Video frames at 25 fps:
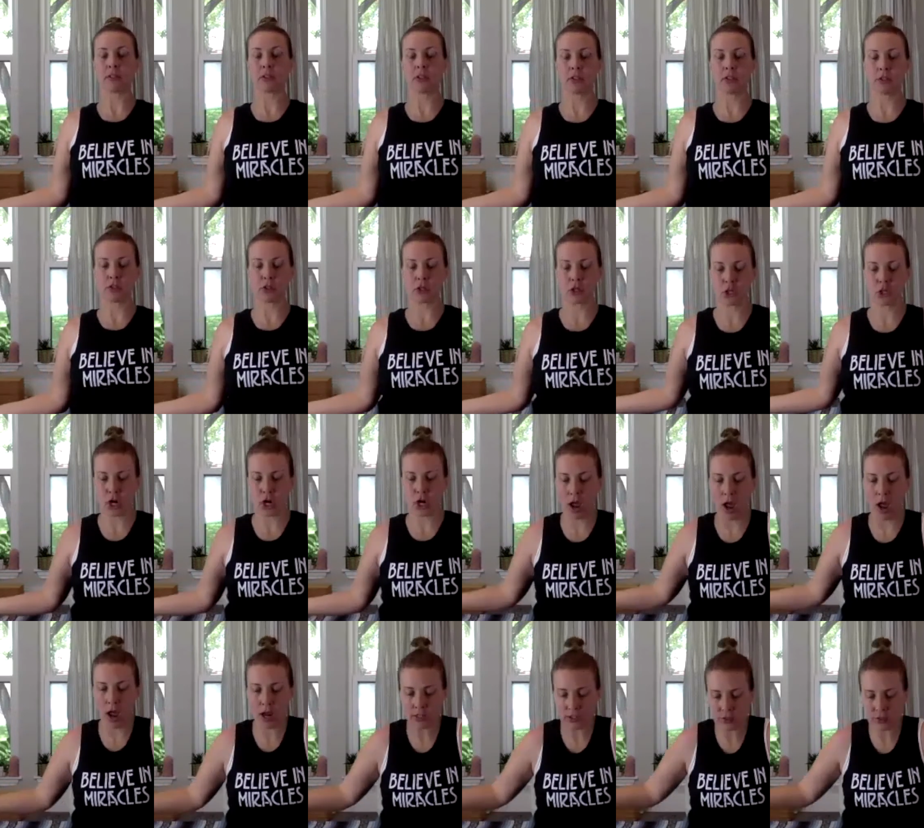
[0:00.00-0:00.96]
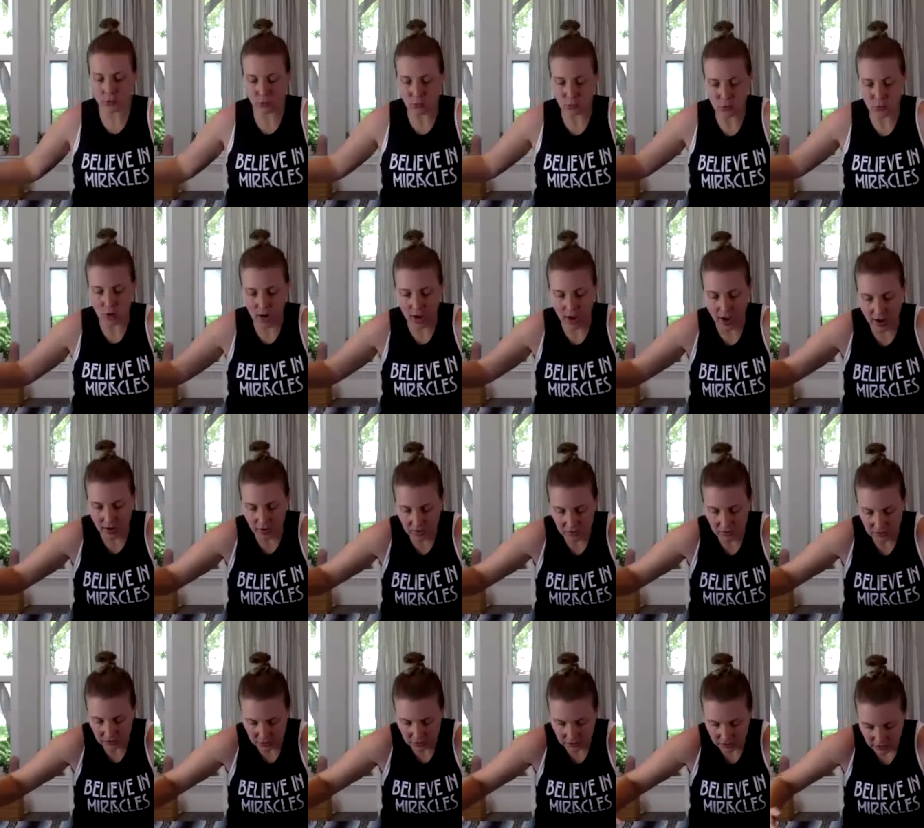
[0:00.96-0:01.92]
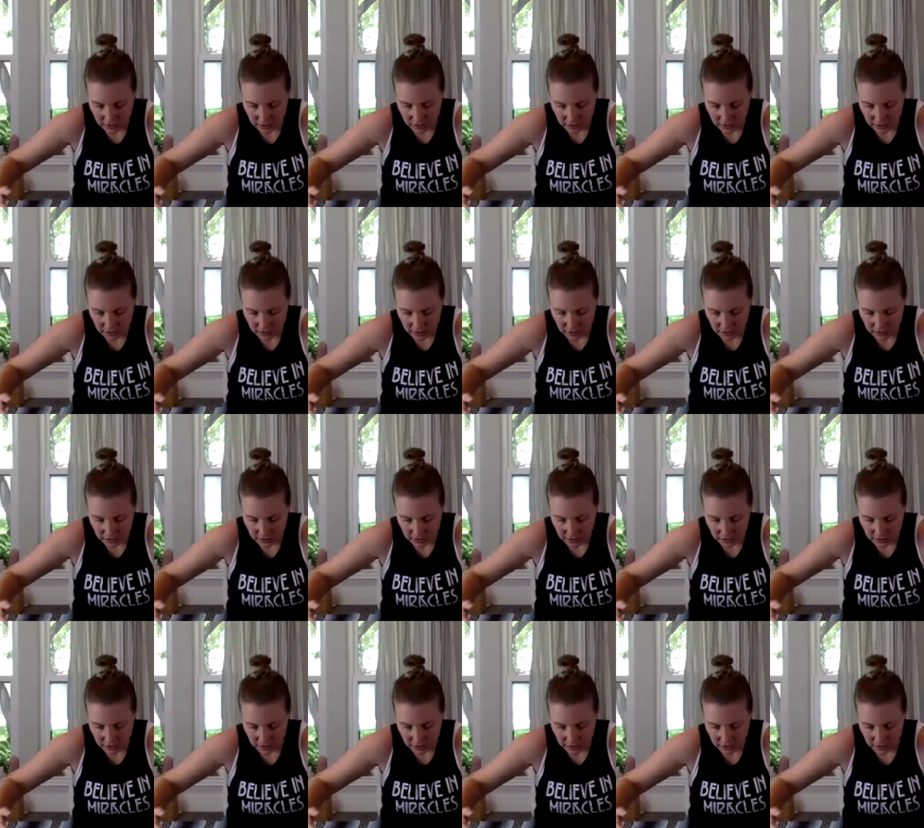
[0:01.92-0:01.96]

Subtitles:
Contract, you round.